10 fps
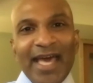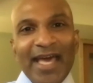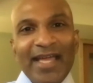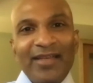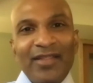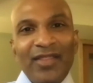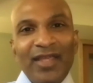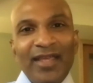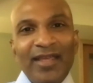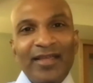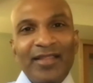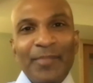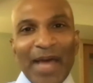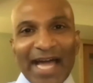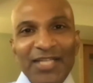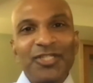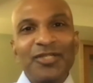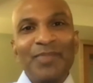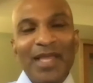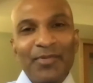and the
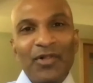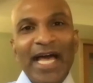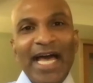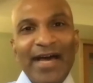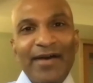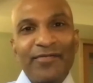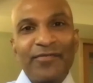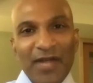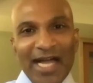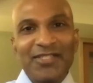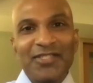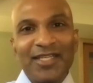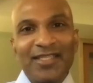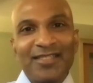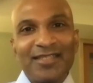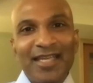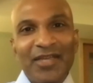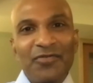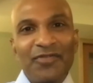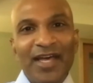passion people have for excellence at
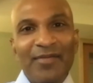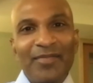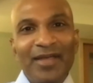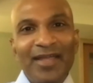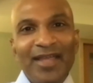U of M.